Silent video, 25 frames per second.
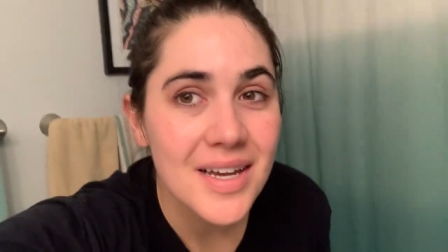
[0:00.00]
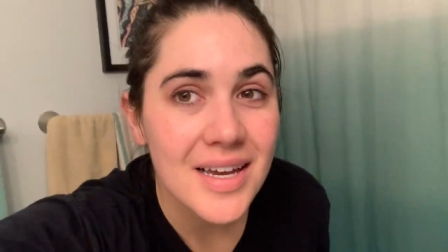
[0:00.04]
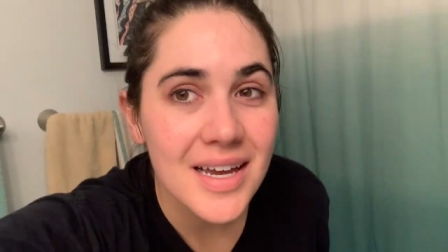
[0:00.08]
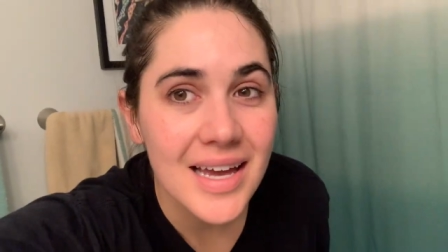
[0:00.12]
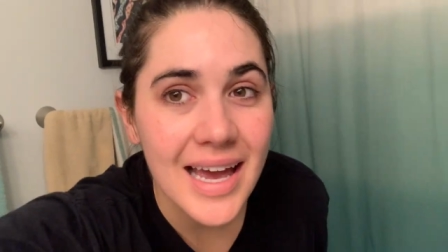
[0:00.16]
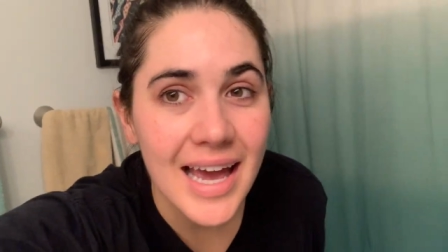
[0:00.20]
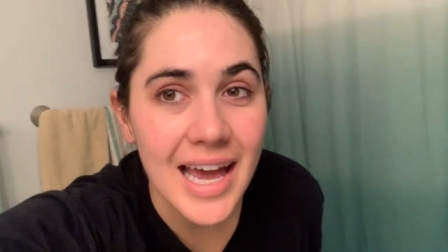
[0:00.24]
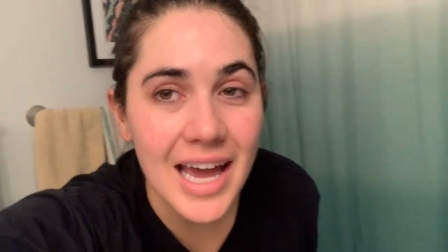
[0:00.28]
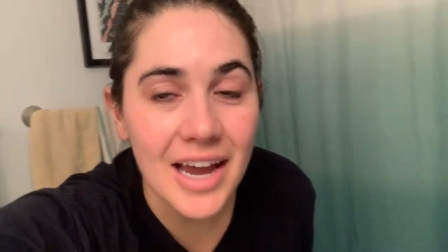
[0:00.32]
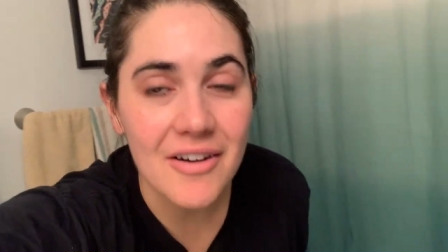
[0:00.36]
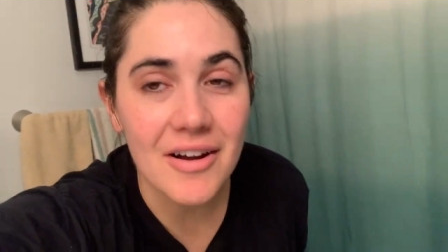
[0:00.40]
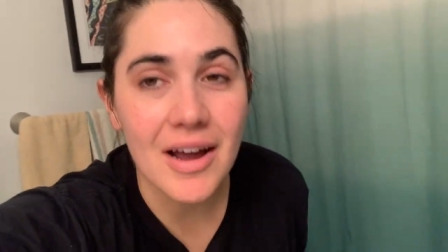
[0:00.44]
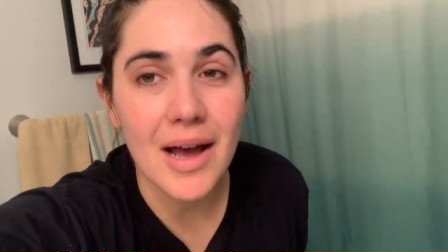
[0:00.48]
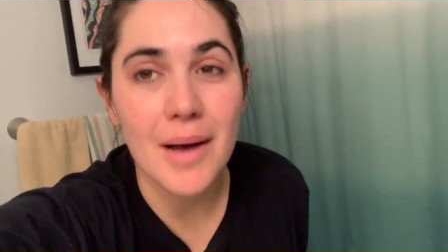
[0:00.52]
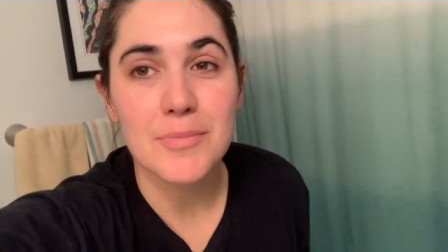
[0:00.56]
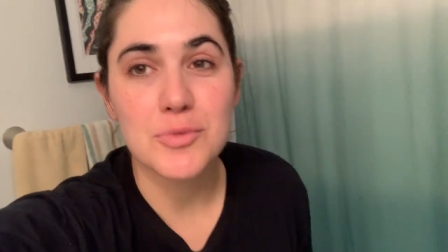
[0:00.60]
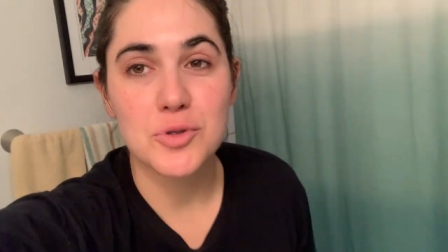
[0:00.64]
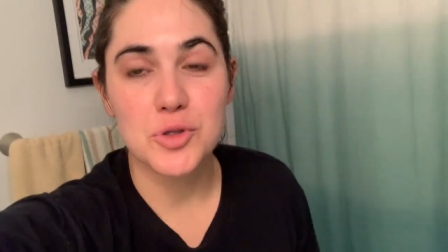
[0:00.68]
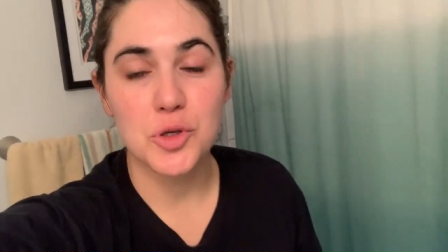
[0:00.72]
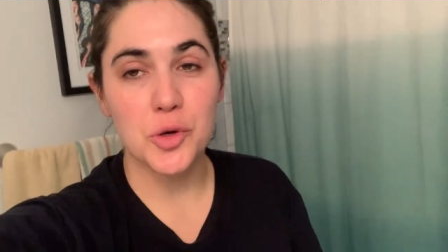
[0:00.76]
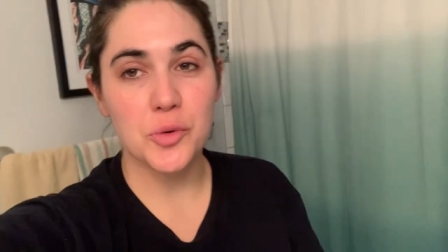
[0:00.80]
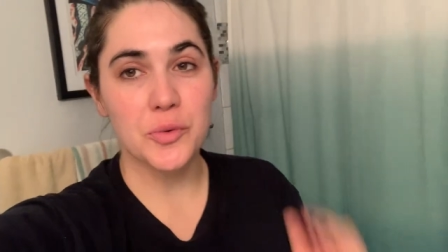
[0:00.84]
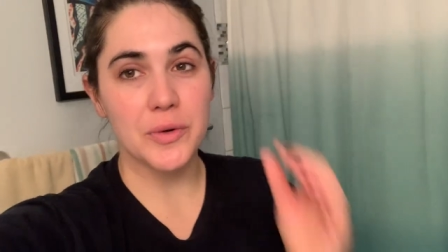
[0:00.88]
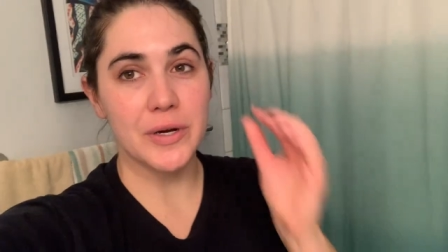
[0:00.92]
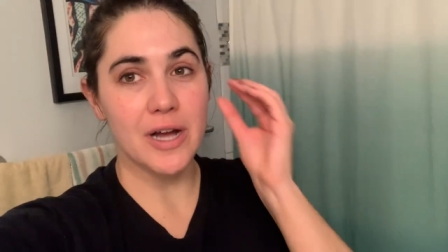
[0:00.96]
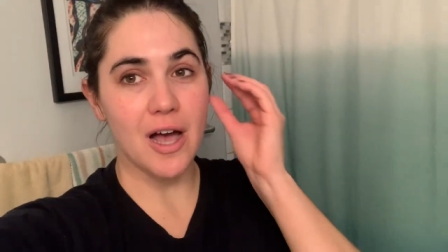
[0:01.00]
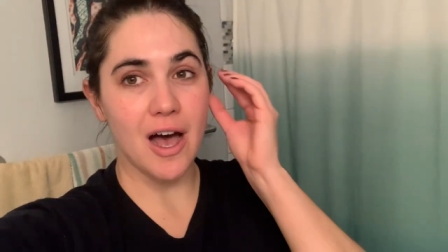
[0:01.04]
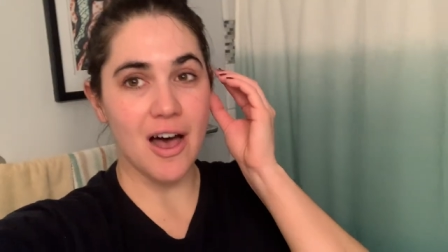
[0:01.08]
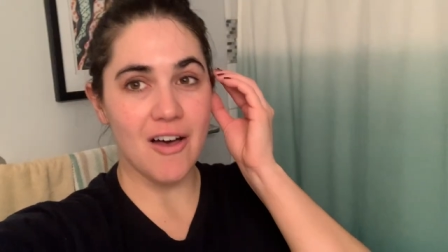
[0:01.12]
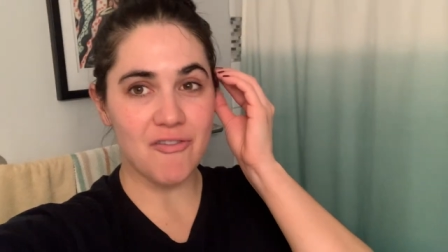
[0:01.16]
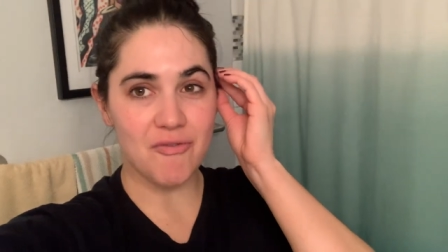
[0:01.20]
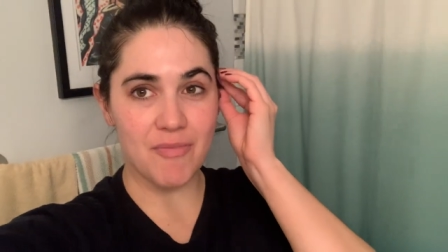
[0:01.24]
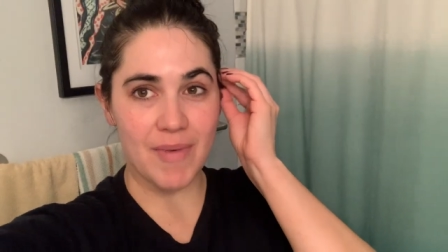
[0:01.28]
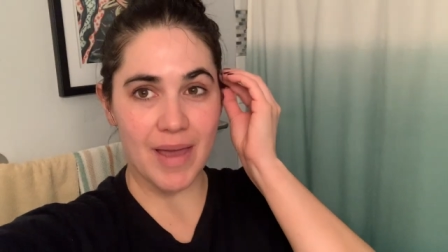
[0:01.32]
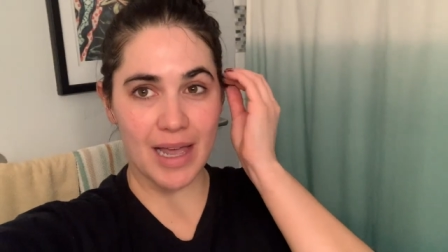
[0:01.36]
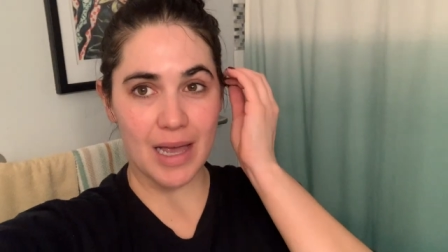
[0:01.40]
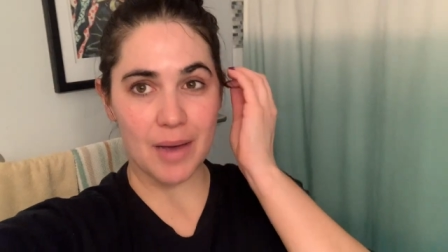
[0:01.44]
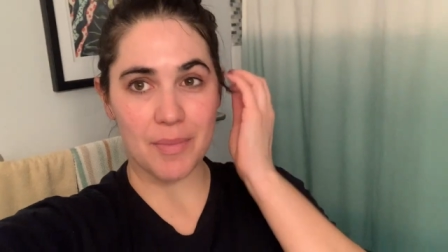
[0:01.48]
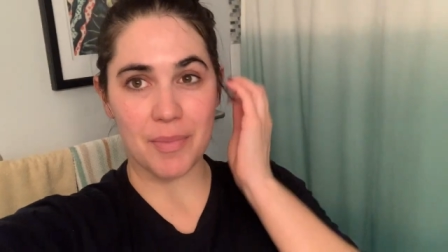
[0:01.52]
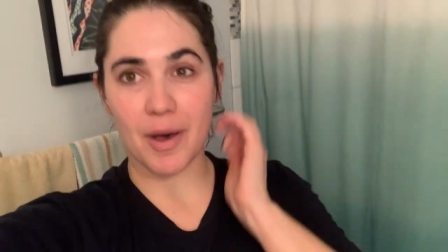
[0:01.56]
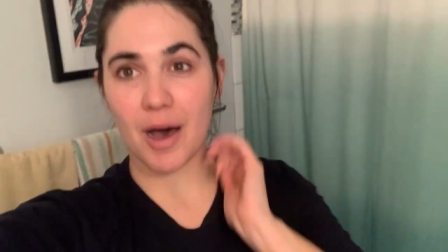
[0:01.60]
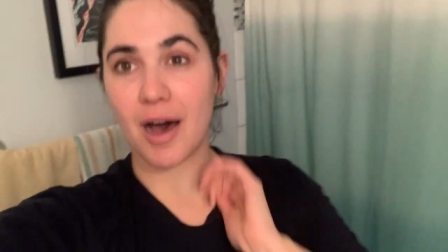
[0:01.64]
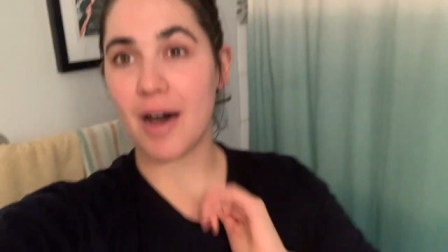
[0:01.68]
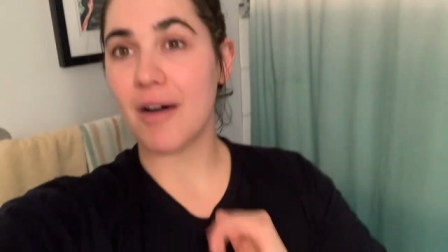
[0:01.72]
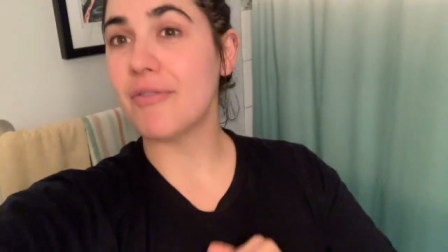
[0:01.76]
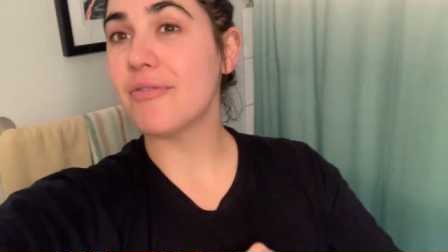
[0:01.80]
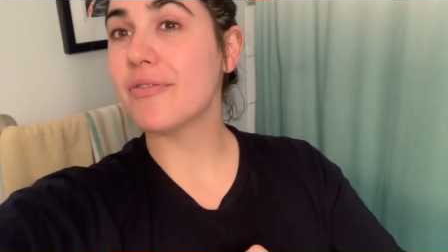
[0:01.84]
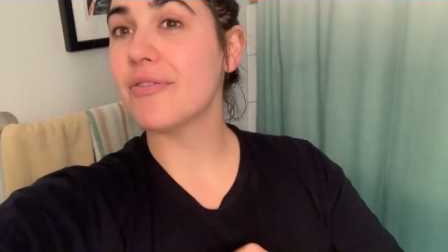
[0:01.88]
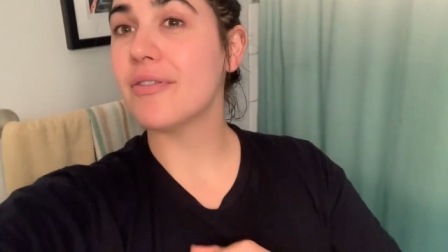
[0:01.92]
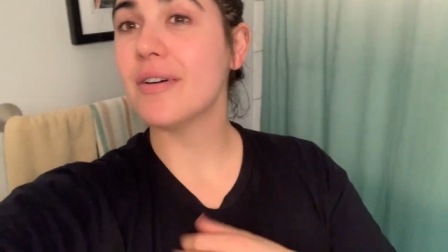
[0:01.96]
Hair up, jewelry off, makeup
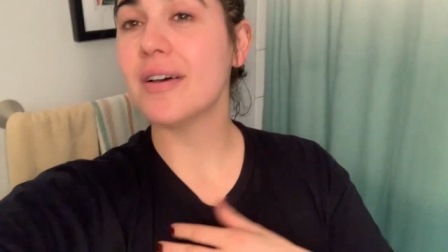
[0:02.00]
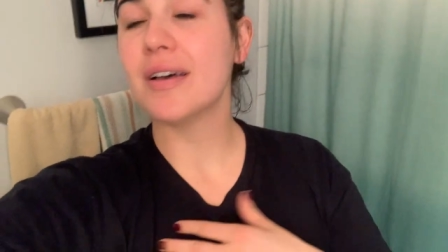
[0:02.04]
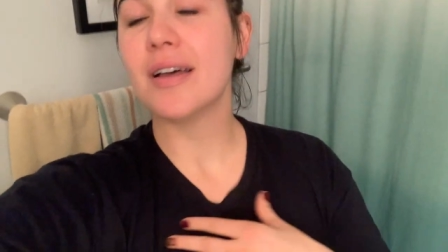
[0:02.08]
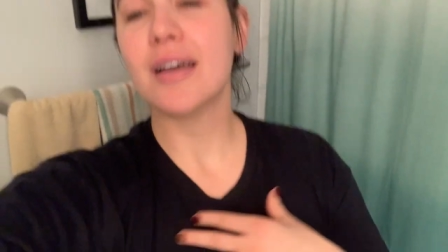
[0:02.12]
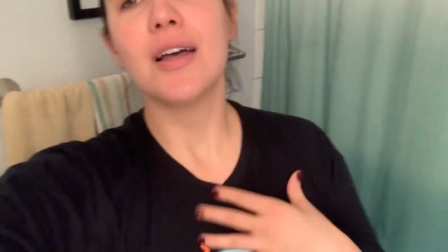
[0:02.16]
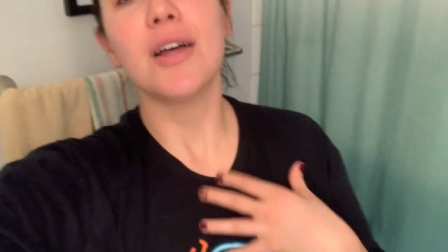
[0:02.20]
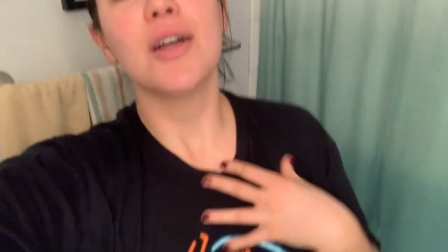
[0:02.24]
off.